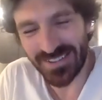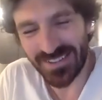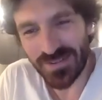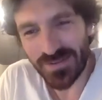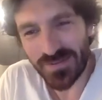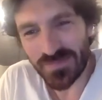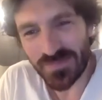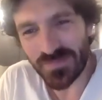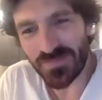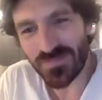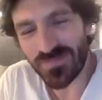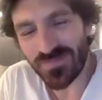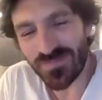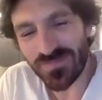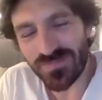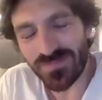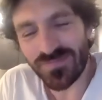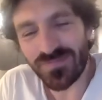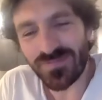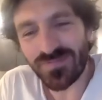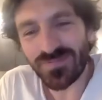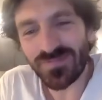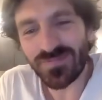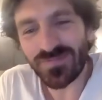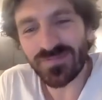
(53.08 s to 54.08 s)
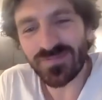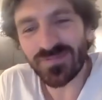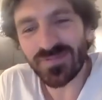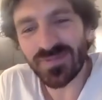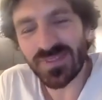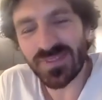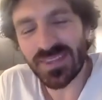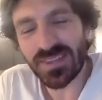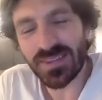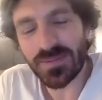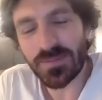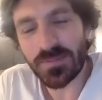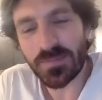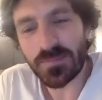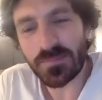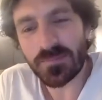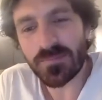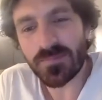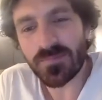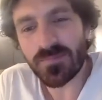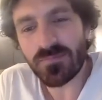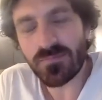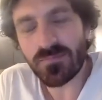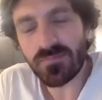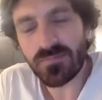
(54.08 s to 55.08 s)

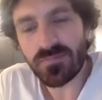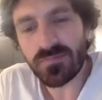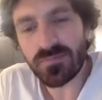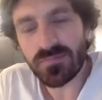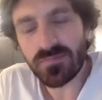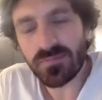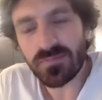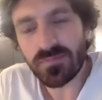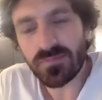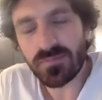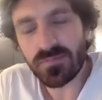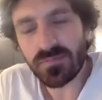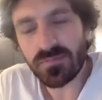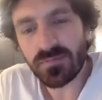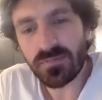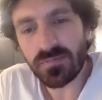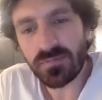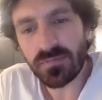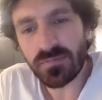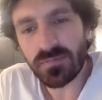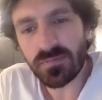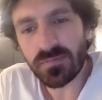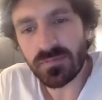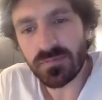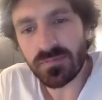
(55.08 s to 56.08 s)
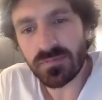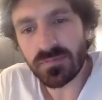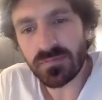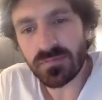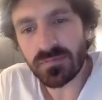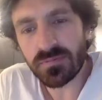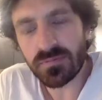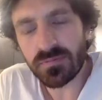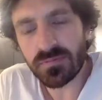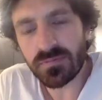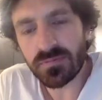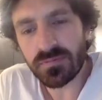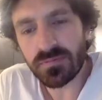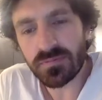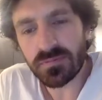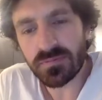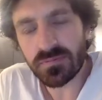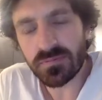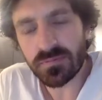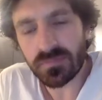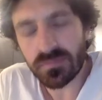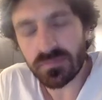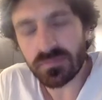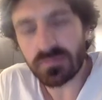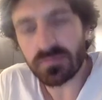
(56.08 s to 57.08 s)

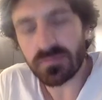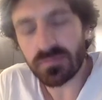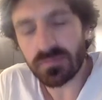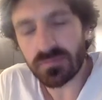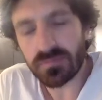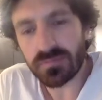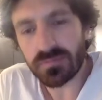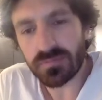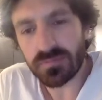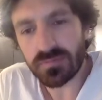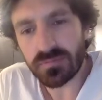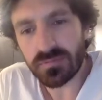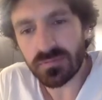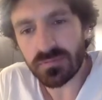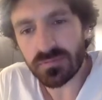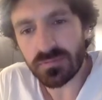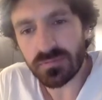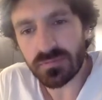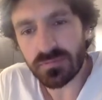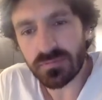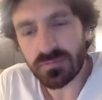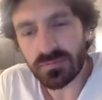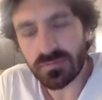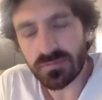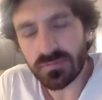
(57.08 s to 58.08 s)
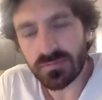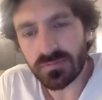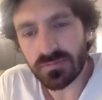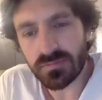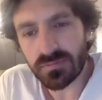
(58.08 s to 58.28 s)
No words are spoken by the person on screen.